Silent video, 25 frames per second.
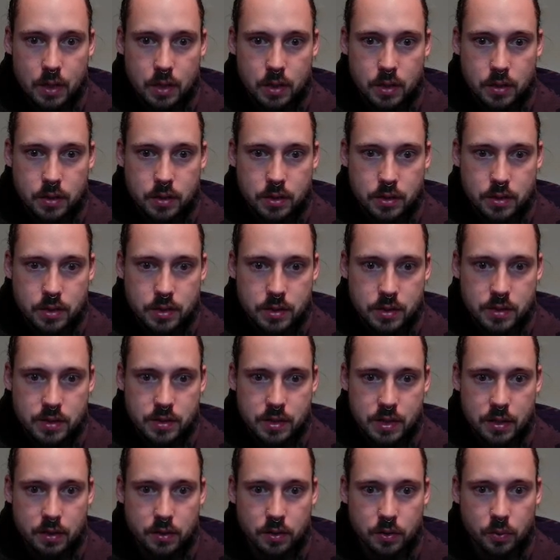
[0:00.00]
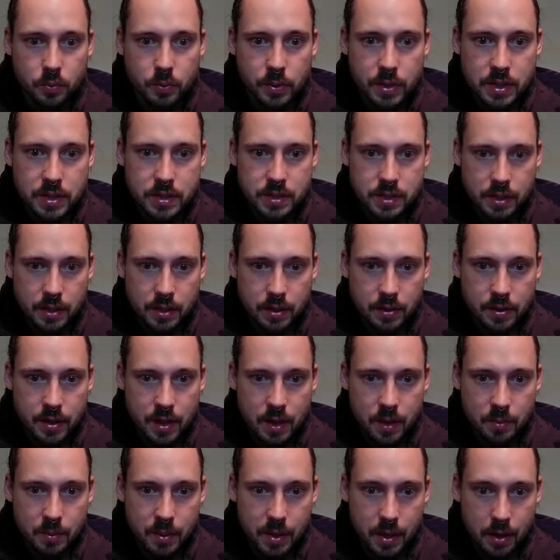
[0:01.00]
Just a single wheezing on
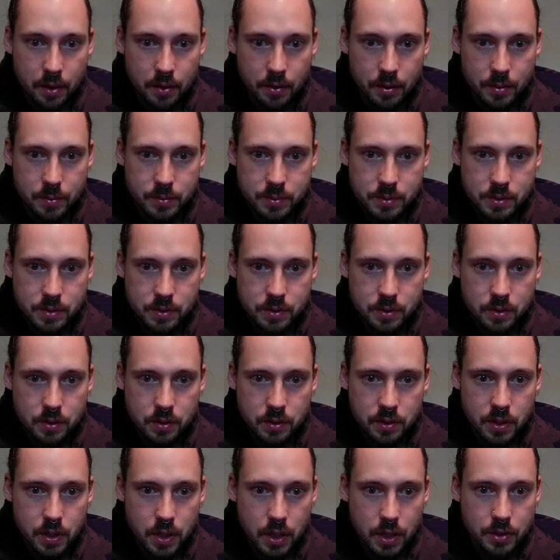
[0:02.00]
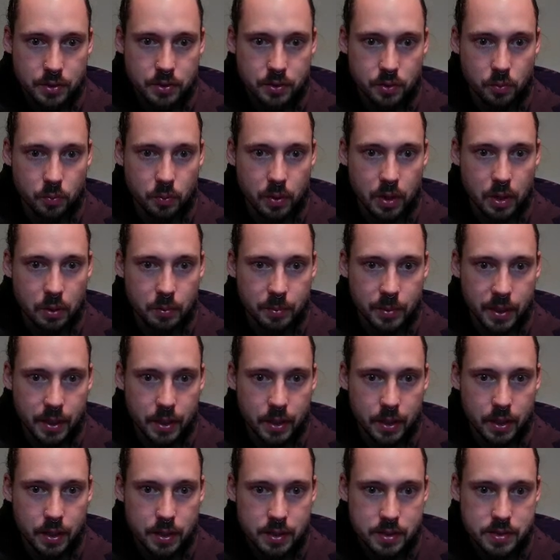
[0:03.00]
that battle. That was a little
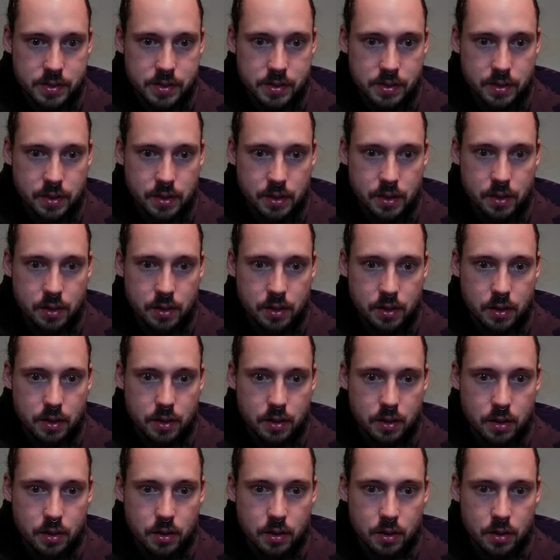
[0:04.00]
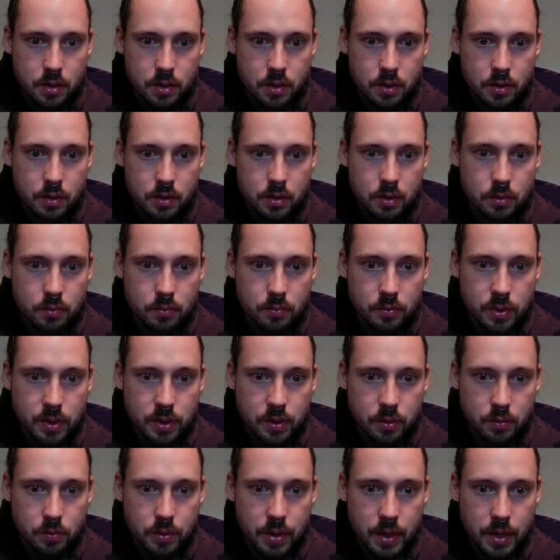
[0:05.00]
underwhelming, honestly. The
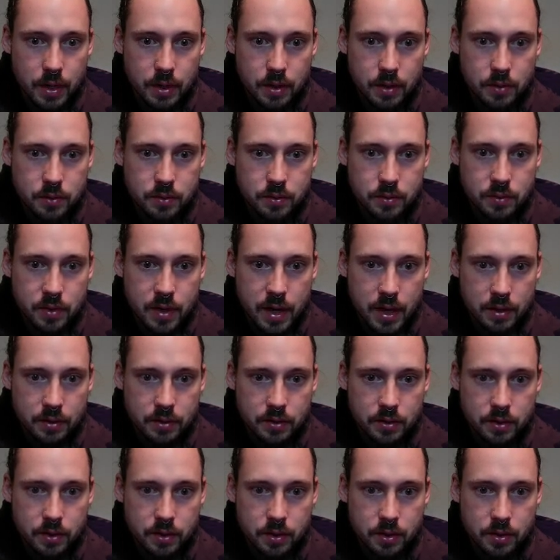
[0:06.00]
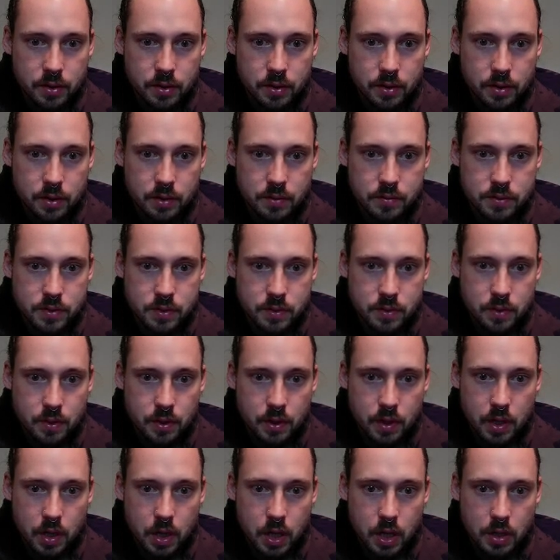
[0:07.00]
real Radio Director gives you the
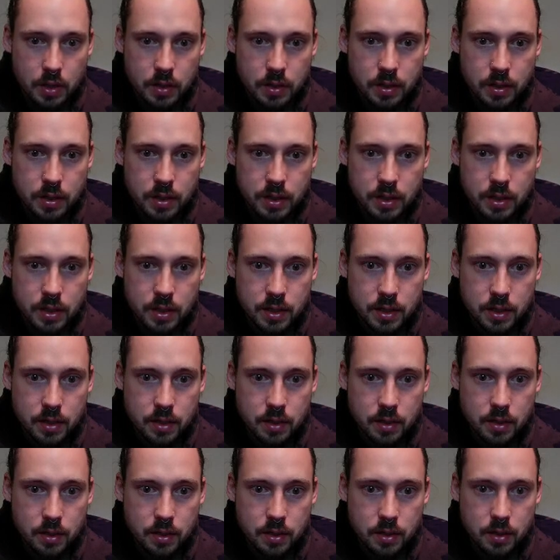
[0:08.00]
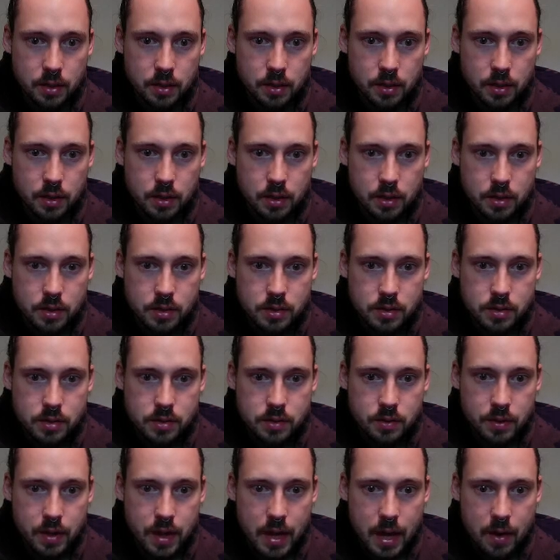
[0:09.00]
card key.
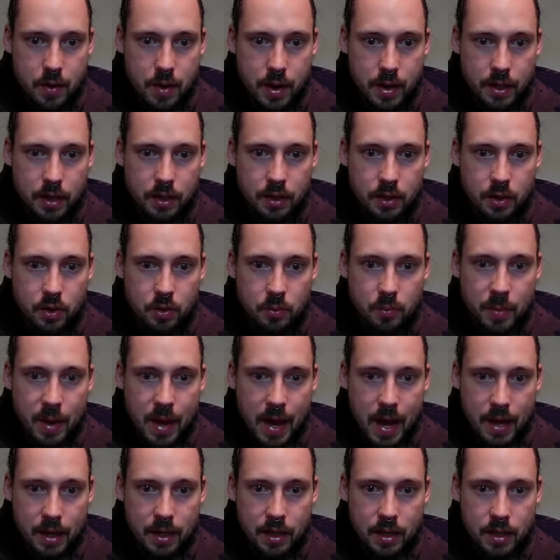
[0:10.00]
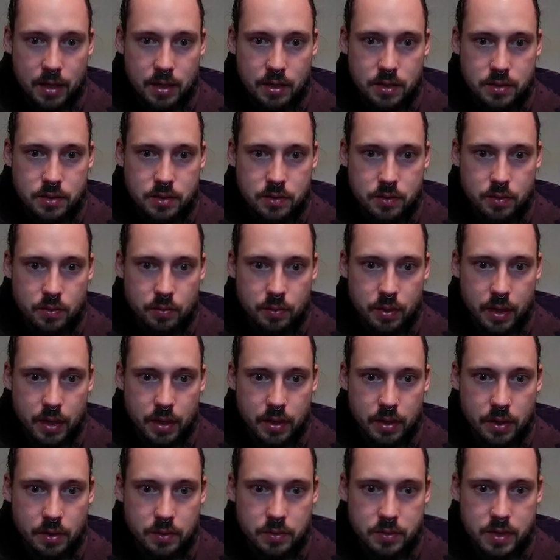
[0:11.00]
So now I can go back into the
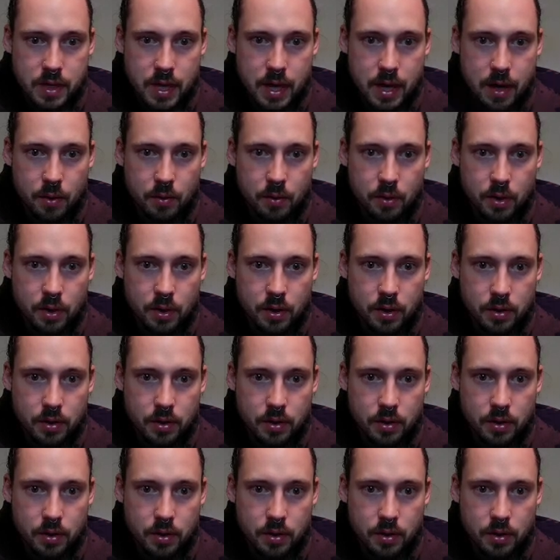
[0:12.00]
radio tower.